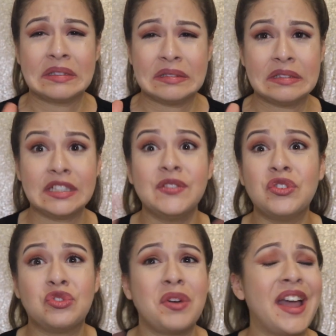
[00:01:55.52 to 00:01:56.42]

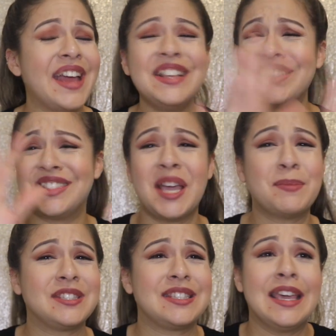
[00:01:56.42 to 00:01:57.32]
even dry, any just
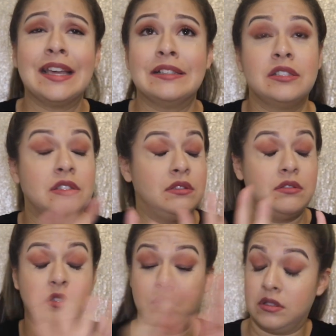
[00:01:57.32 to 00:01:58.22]
type of skin, it just
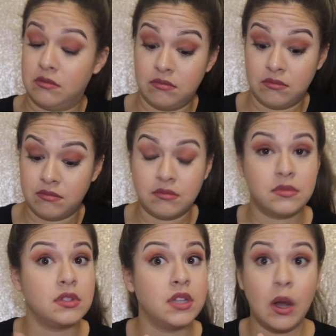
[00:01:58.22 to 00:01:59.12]
doesn't
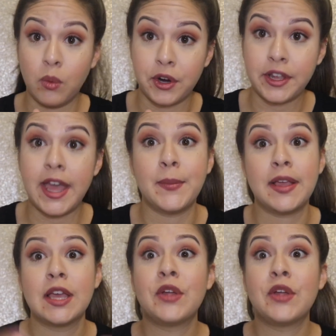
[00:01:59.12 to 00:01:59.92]
not work. Anyway.